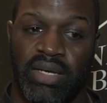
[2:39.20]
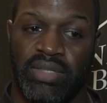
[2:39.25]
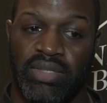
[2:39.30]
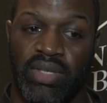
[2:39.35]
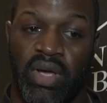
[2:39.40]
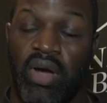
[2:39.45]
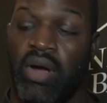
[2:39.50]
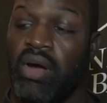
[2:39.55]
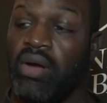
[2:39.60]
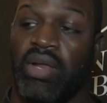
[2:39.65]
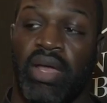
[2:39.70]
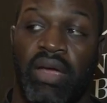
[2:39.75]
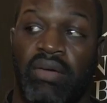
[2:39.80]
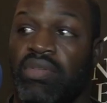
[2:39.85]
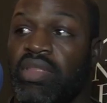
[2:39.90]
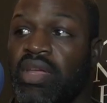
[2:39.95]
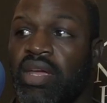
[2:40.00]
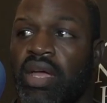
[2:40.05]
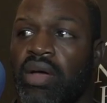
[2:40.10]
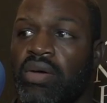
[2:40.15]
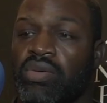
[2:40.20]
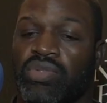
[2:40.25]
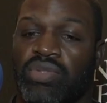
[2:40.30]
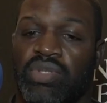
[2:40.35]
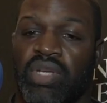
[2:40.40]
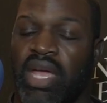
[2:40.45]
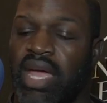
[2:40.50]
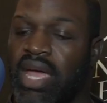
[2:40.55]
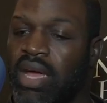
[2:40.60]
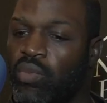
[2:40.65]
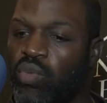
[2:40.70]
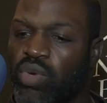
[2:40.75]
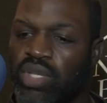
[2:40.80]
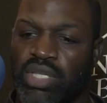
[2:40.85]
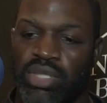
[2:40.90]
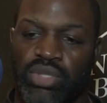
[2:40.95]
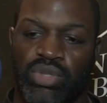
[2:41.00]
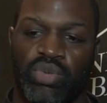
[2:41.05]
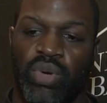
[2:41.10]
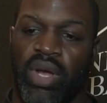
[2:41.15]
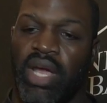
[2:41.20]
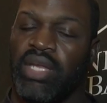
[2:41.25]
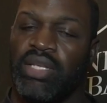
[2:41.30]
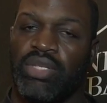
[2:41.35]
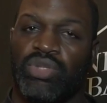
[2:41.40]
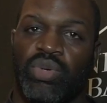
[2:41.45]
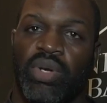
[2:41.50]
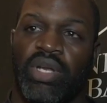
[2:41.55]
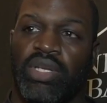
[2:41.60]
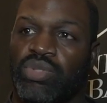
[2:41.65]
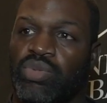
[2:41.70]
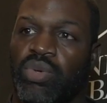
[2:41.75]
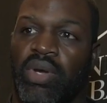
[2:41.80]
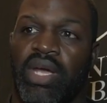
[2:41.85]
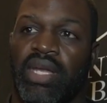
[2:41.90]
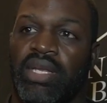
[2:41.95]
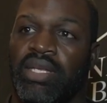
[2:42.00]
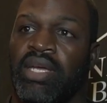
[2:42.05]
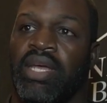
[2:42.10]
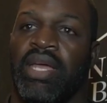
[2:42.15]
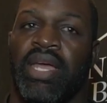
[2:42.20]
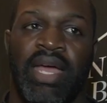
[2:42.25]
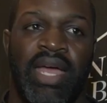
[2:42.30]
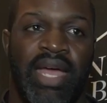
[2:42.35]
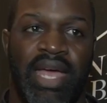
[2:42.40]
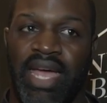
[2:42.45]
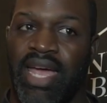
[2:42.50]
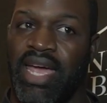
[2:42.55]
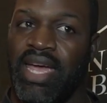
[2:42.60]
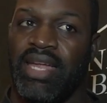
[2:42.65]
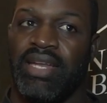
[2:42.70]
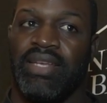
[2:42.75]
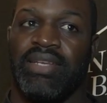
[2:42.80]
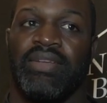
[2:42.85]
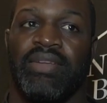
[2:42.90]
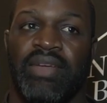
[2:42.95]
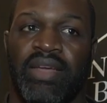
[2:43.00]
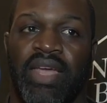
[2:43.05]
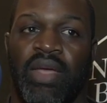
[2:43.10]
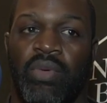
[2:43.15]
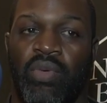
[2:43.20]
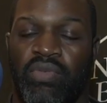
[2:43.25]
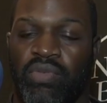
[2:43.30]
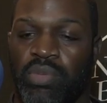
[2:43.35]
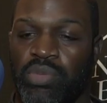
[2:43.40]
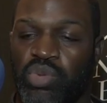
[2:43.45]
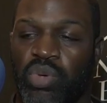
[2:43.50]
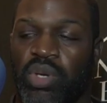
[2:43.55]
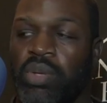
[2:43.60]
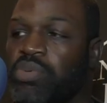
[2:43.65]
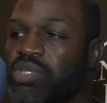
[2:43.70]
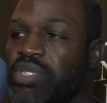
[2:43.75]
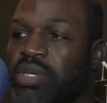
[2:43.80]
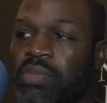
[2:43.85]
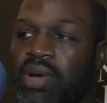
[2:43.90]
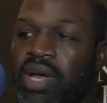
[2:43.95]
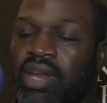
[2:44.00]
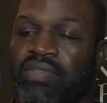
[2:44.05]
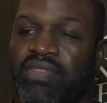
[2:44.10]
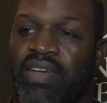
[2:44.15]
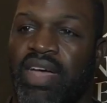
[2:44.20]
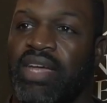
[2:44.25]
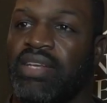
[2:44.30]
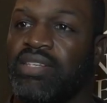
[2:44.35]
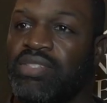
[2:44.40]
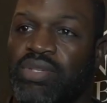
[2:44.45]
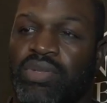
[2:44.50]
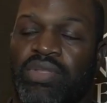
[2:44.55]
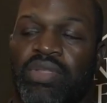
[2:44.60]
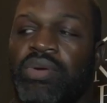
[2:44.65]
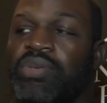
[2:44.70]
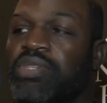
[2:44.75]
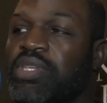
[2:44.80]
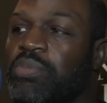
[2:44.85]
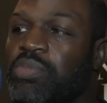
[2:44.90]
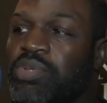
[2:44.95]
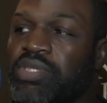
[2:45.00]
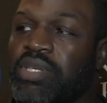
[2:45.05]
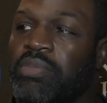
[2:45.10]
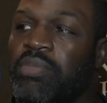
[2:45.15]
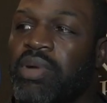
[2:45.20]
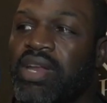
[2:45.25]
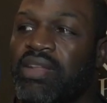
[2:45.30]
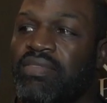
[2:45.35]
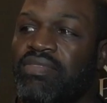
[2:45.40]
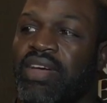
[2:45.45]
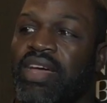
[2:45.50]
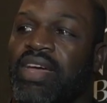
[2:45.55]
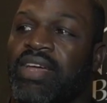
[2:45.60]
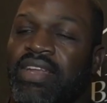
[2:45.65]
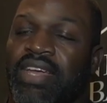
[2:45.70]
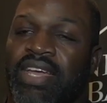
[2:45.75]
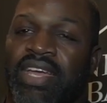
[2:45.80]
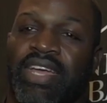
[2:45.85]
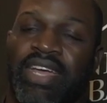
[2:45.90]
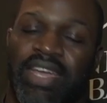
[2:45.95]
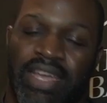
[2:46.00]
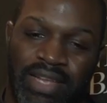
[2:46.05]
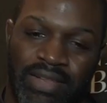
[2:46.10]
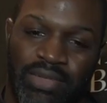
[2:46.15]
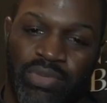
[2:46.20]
heart, everything else. And we just trained and trained and trained. And he went from 20% body fat to 13% body fat in